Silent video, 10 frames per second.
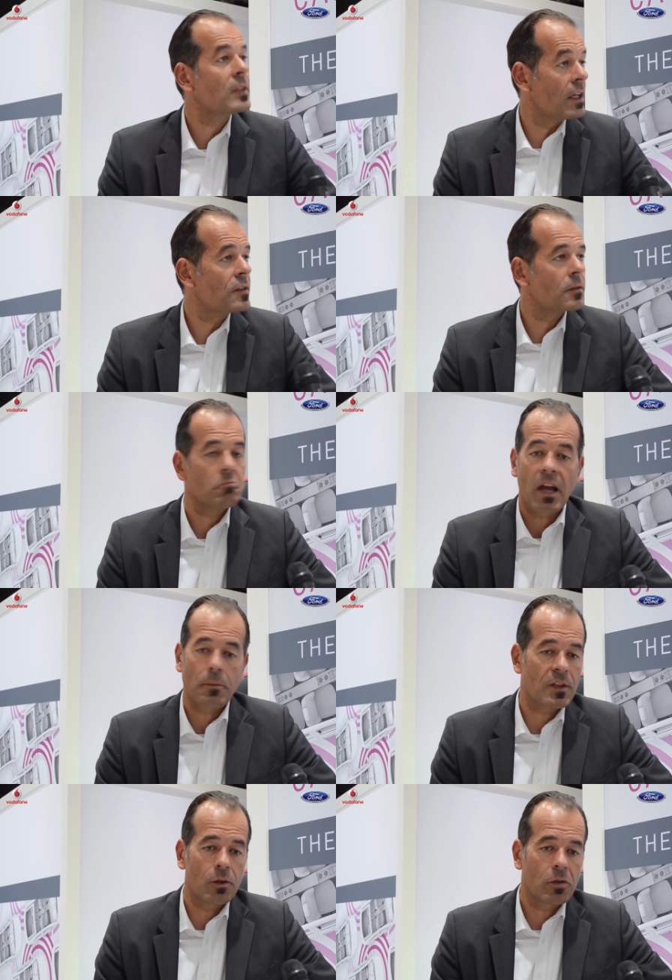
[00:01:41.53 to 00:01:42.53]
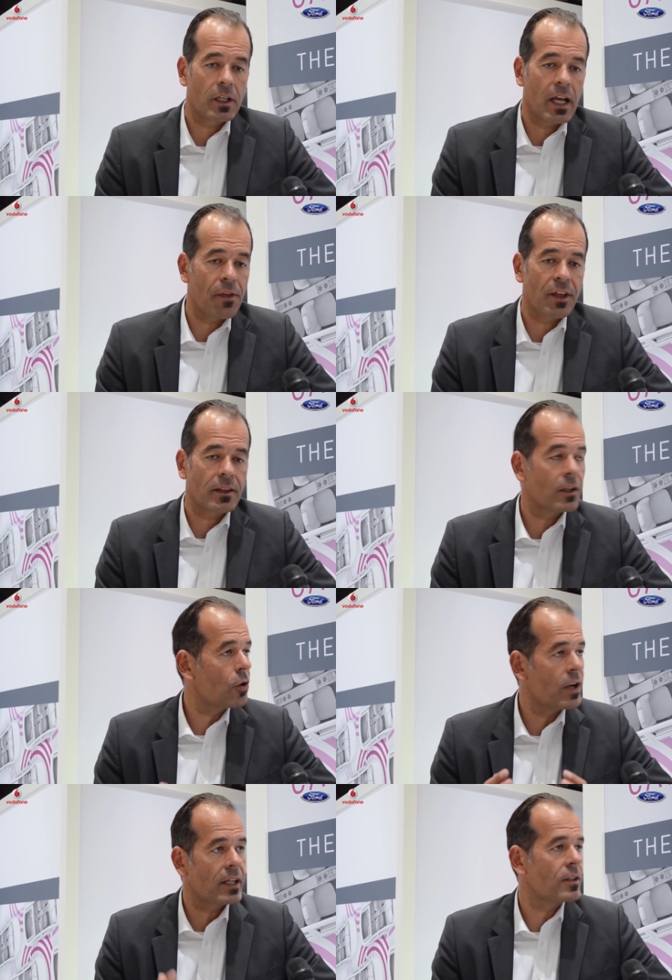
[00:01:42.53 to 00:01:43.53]
Yes, absolutely. I think the
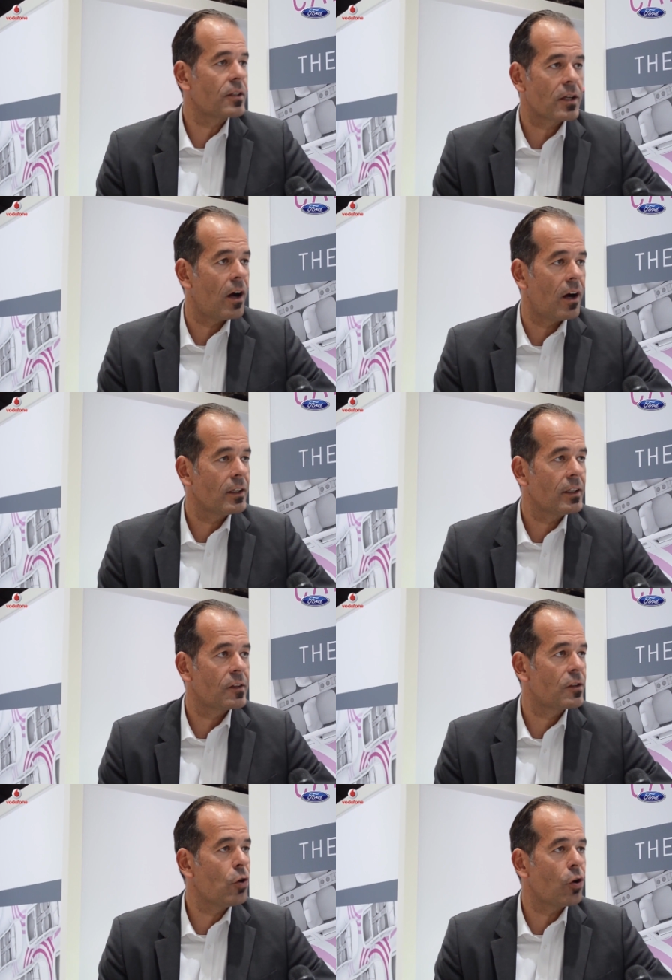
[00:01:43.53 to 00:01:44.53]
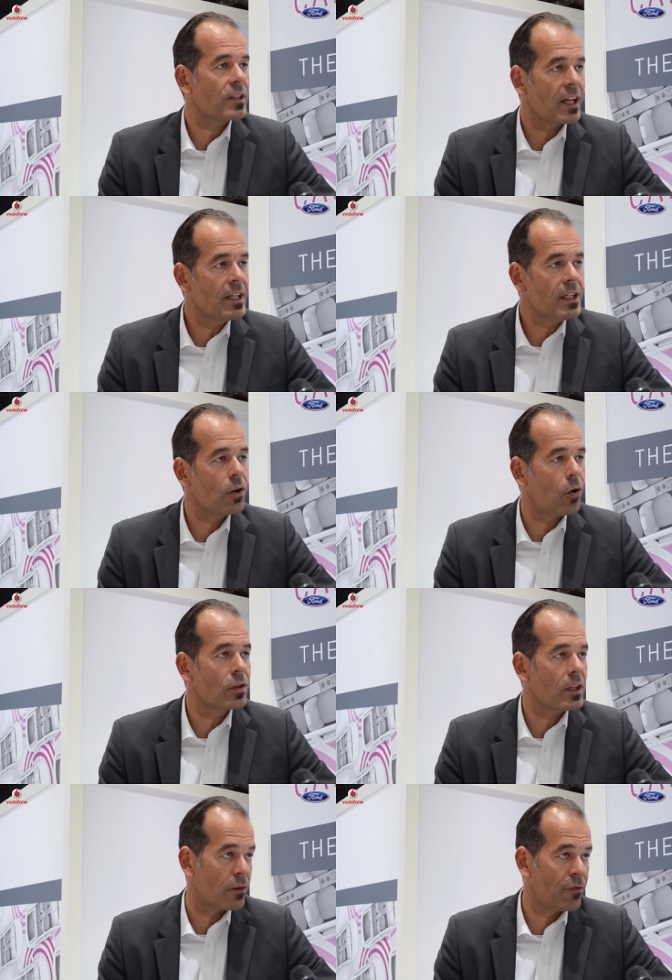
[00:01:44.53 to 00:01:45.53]
connected car is not any
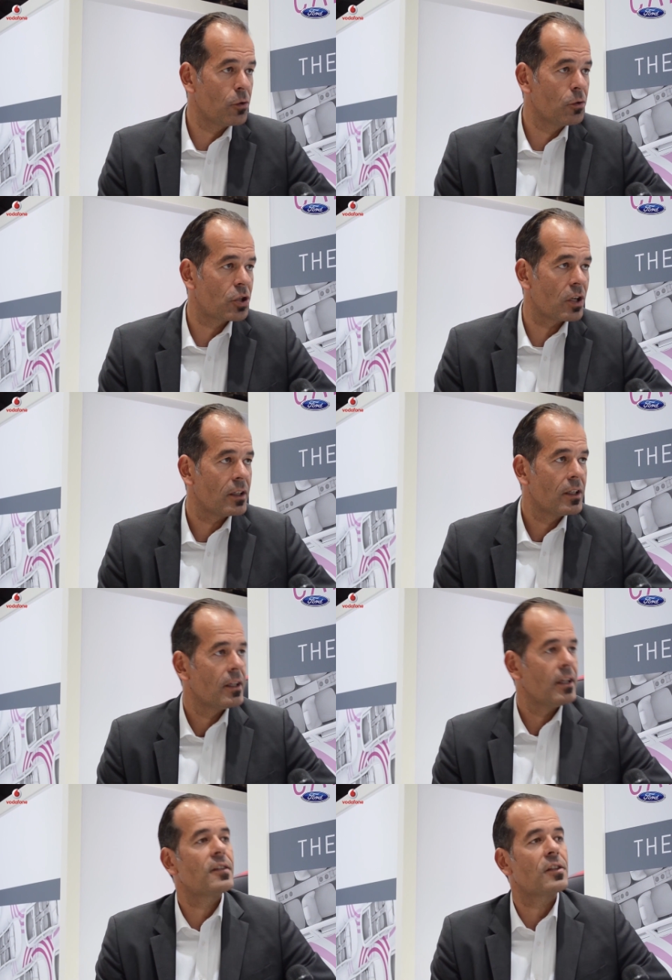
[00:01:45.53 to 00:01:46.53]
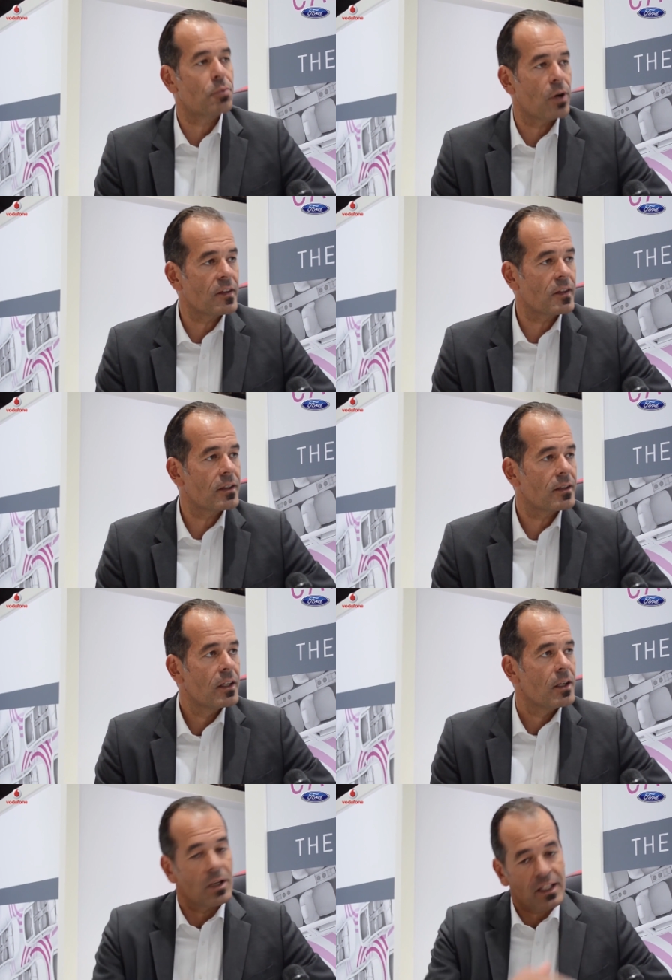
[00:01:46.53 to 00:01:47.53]
longer the future, it's the present,
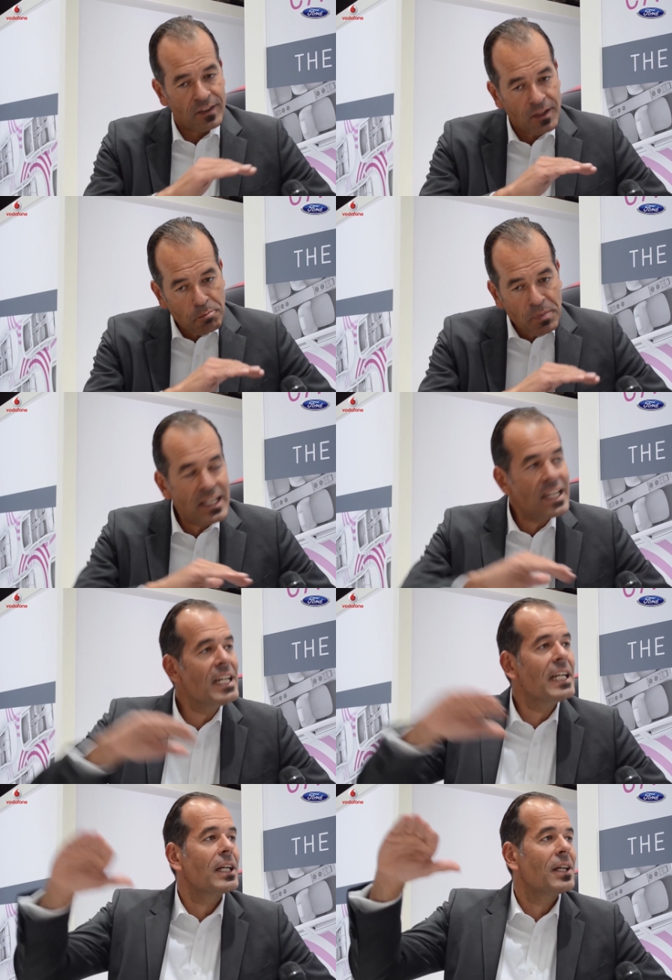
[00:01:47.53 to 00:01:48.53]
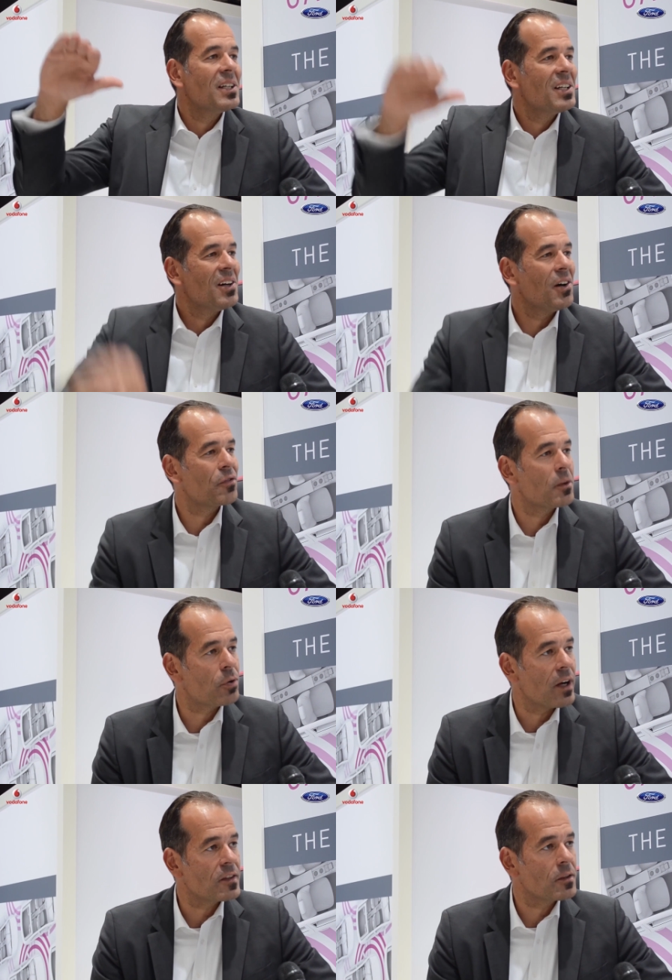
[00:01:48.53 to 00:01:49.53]
but it's the beginning of the
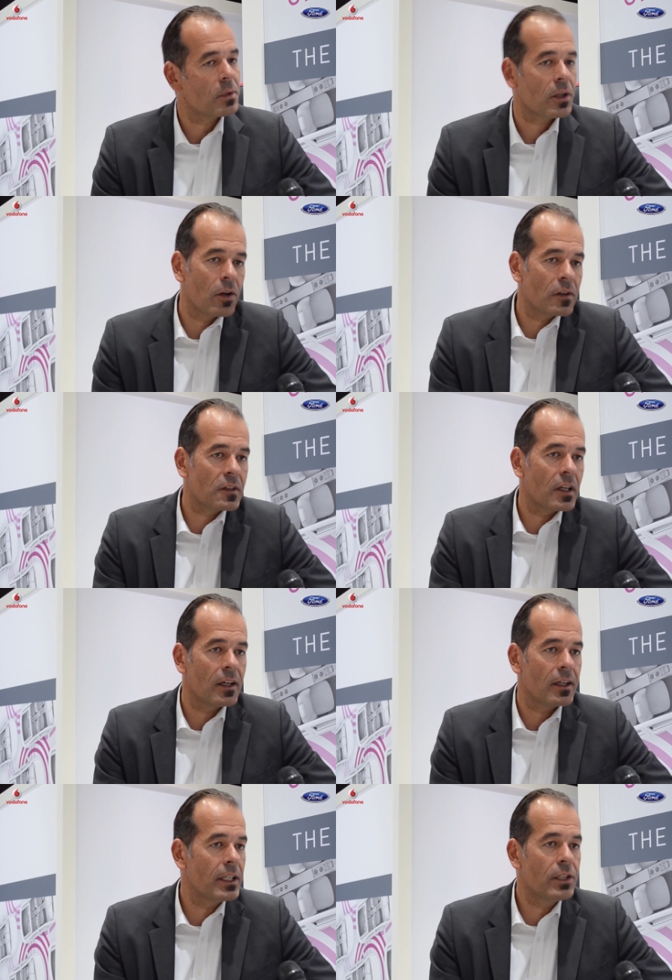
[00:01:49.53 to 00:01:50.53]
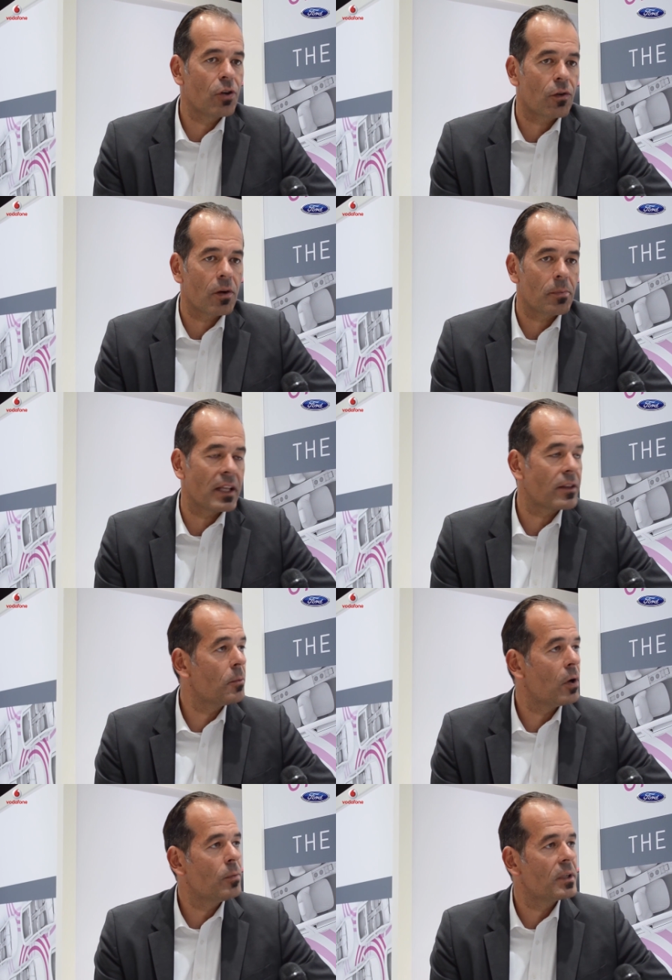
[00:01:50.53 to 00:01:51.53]
present because uh, in Europe at the
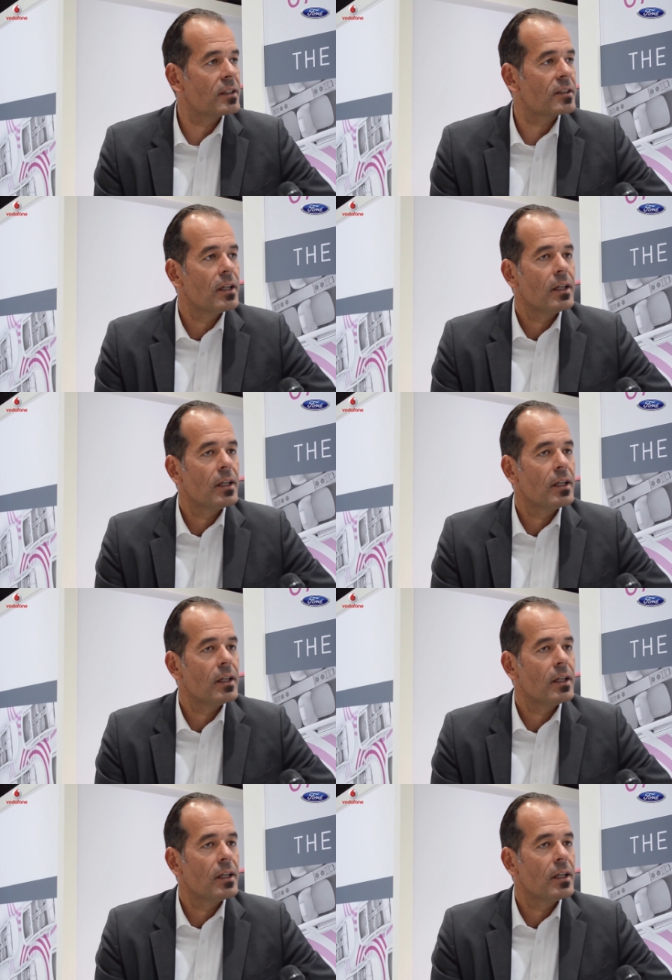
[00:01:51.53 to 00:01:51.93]
moment,